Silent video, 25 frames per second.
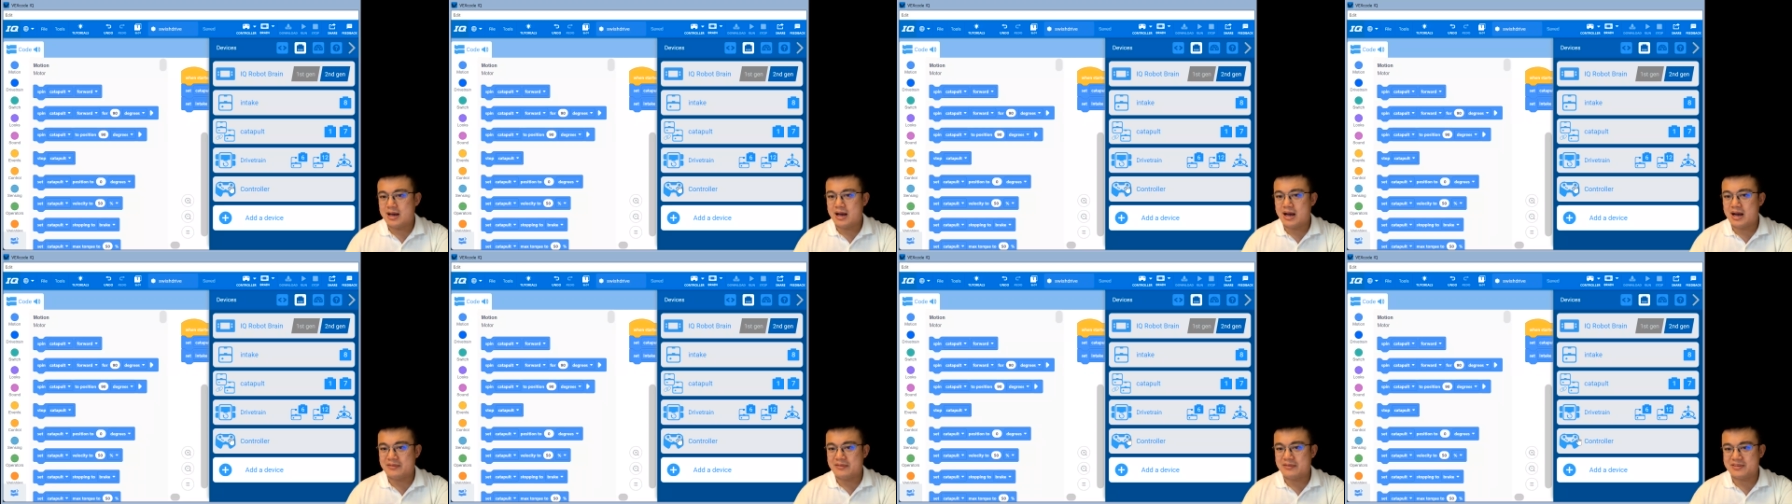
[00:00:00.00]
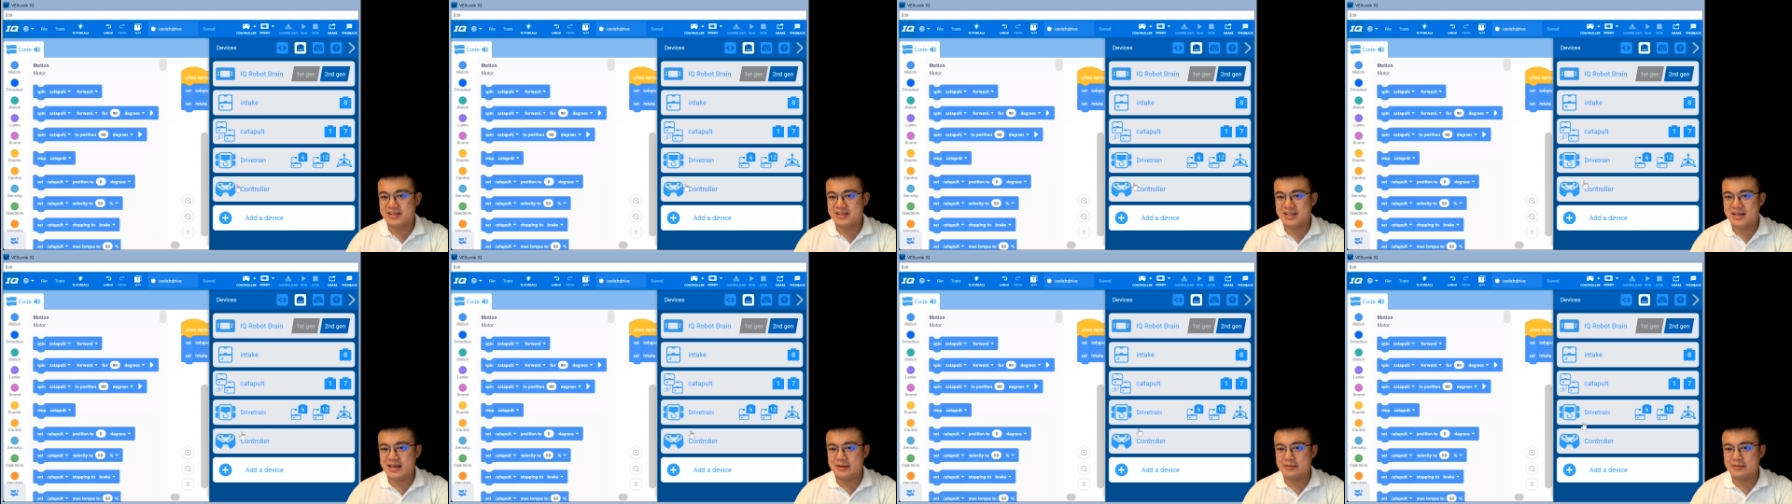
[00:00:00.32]

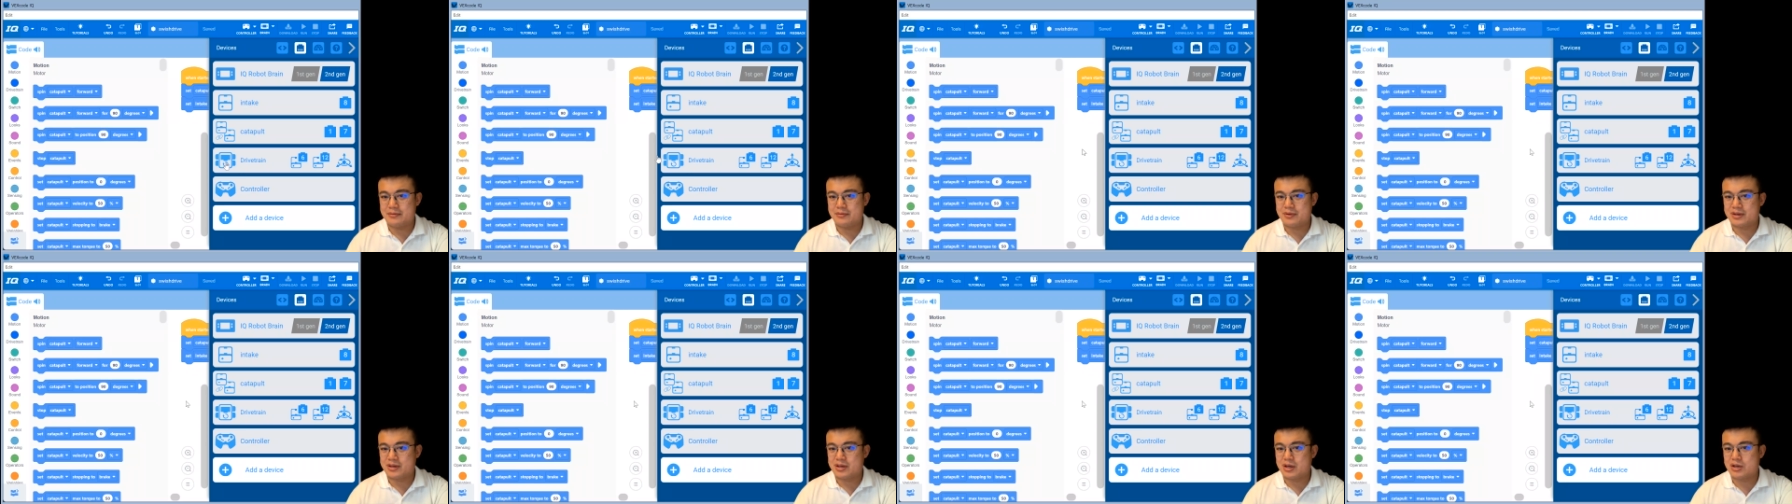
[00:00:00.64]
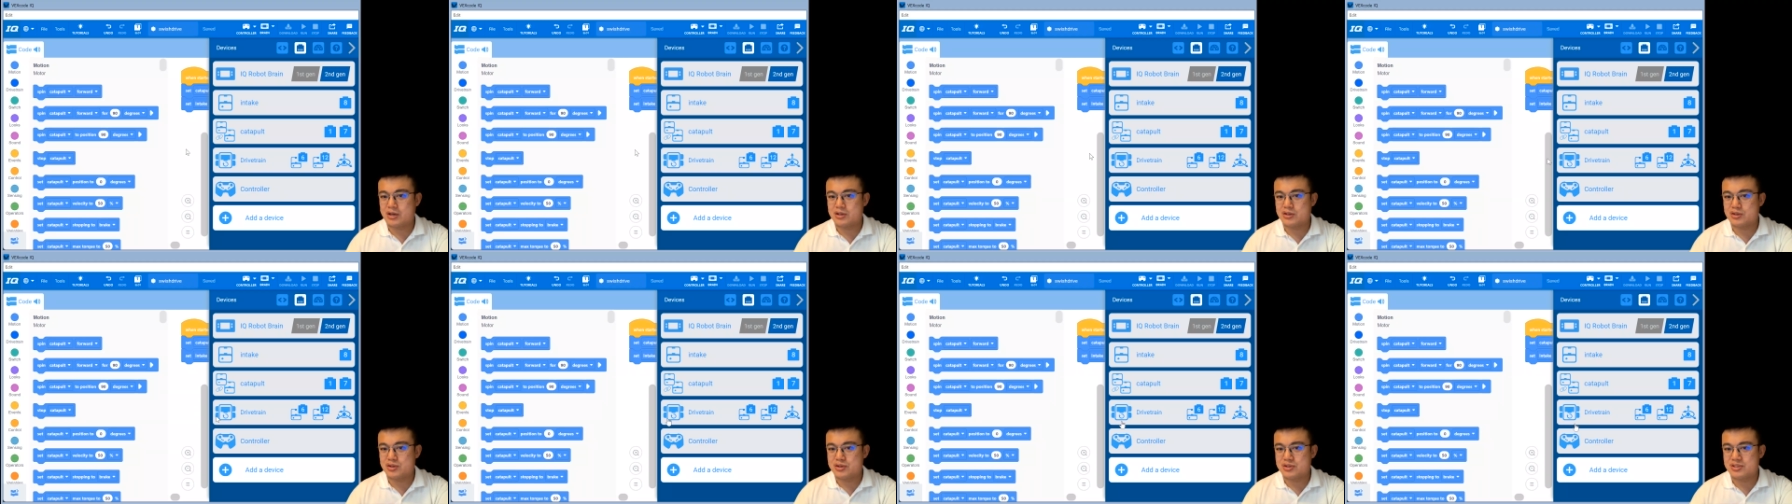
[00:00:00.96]
After that, we're
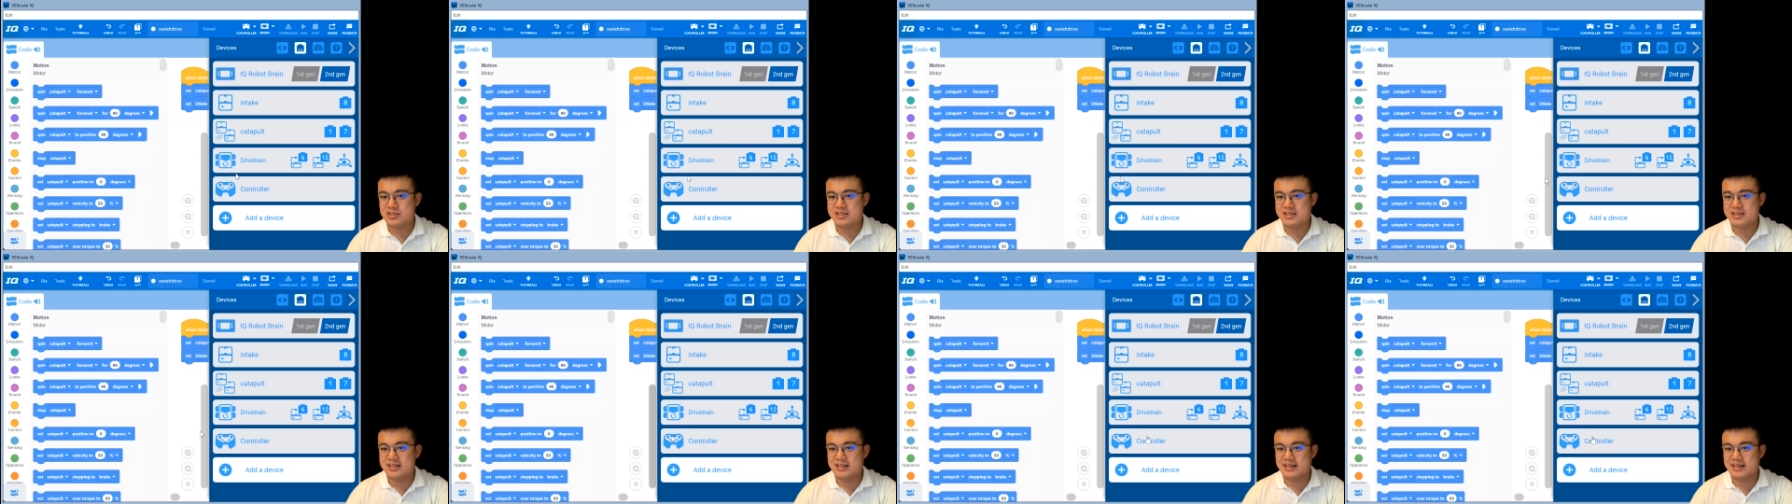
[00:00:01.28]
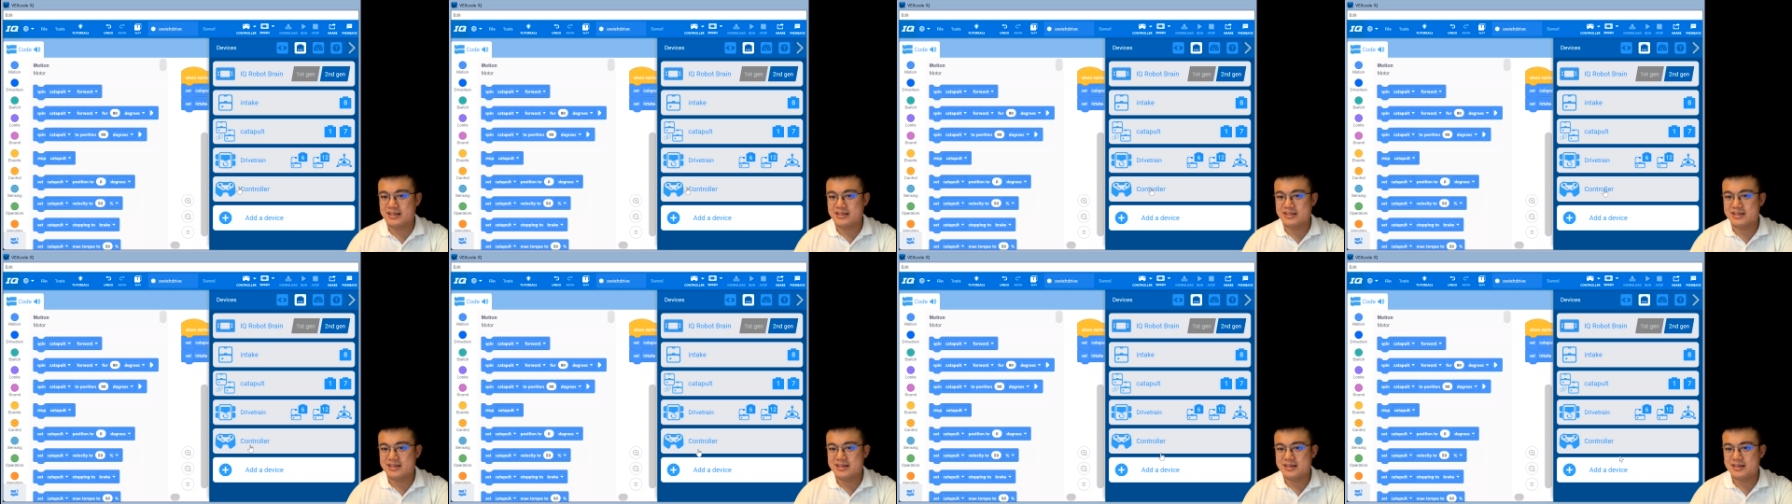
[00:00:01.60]
going to
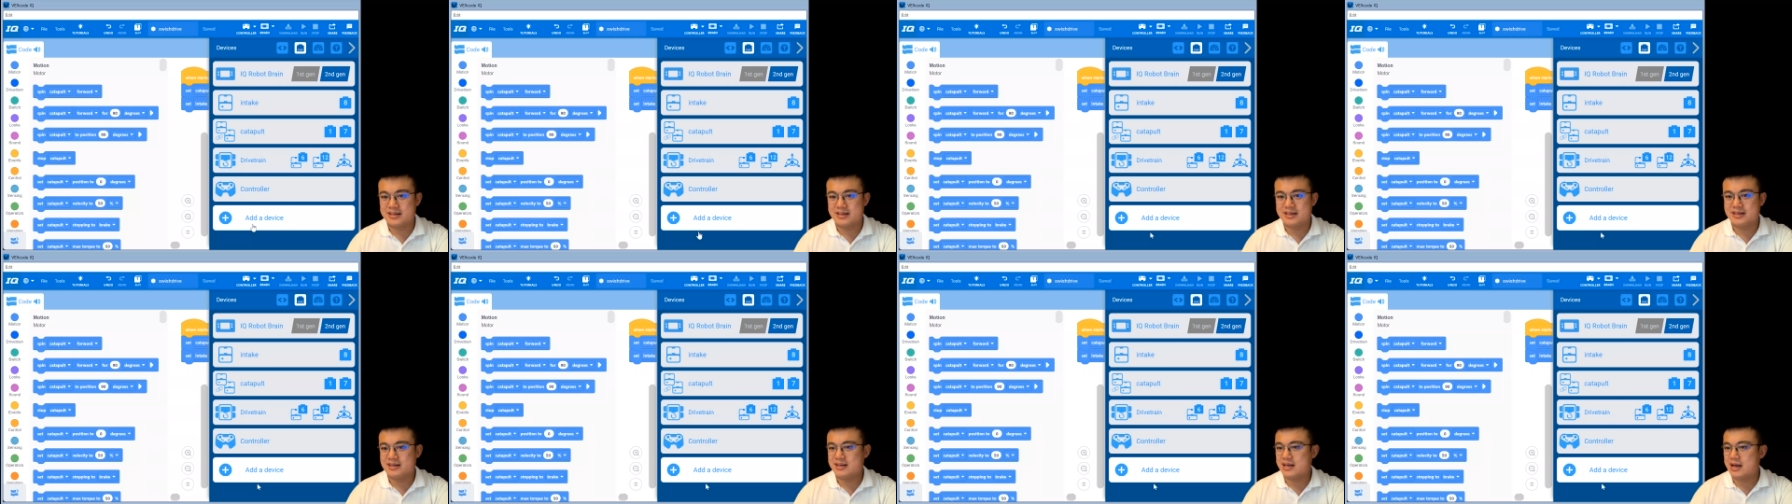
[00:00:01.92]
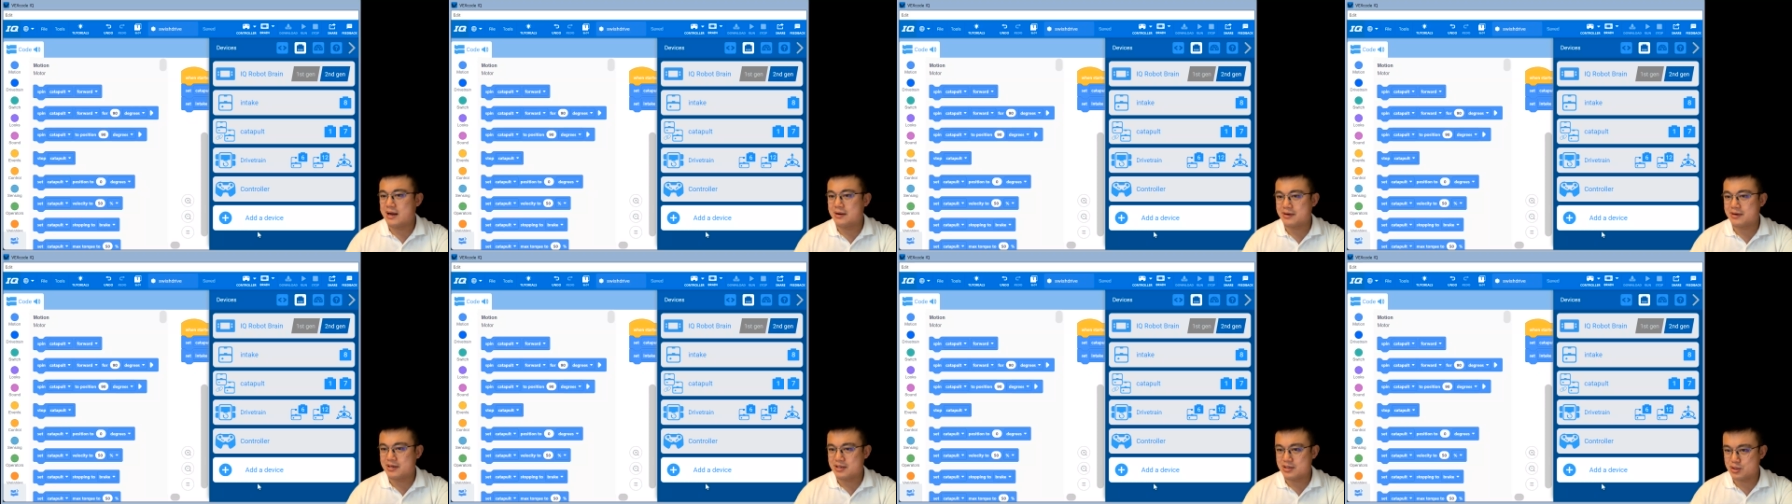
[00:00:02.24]
delete
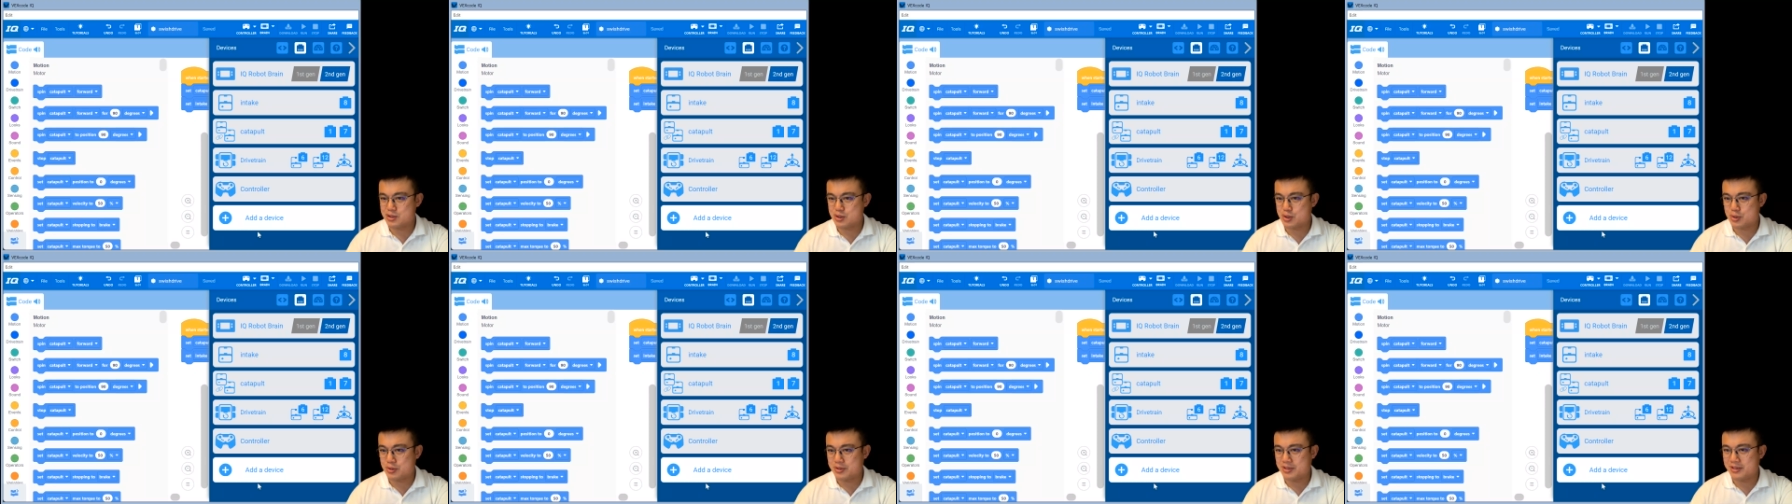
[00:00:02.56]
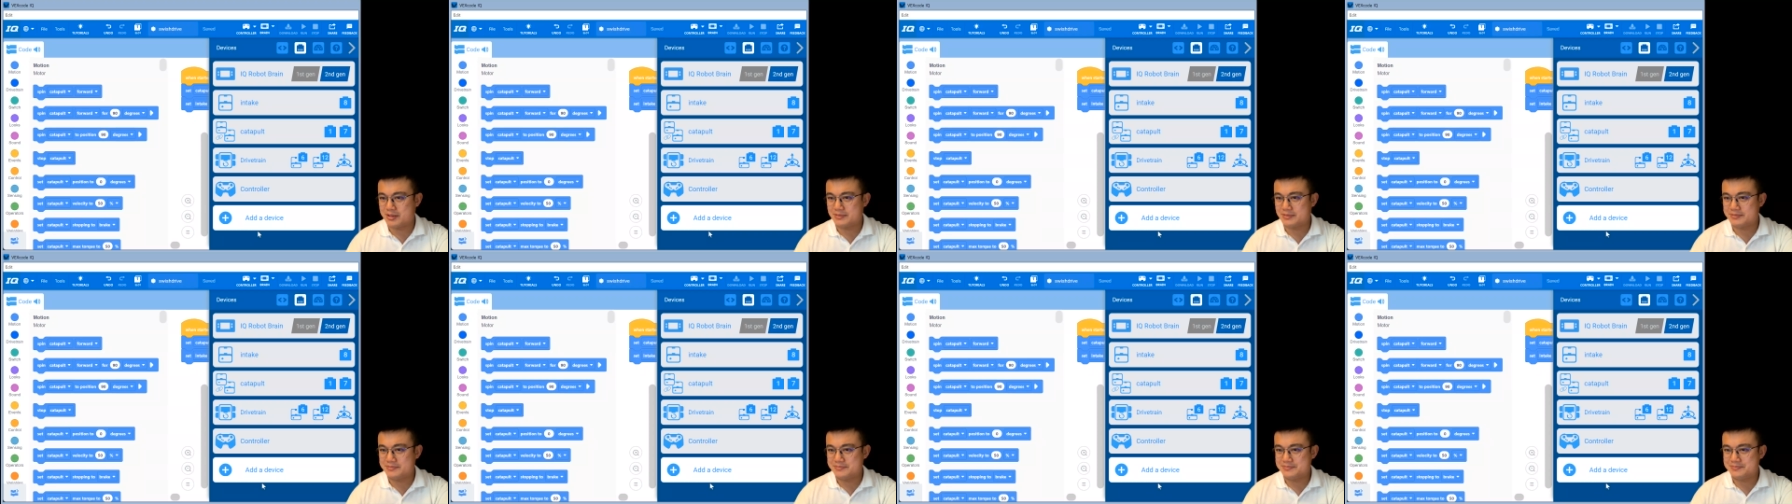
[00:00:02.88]
our
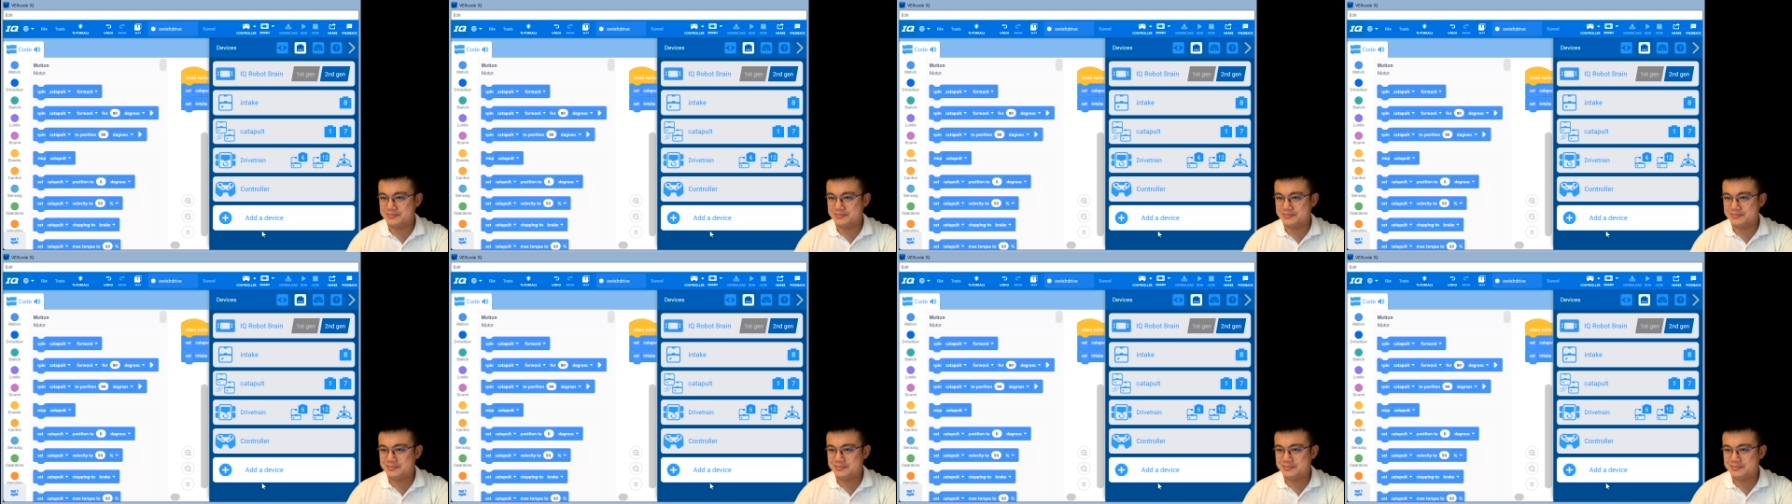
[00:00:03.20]
controller.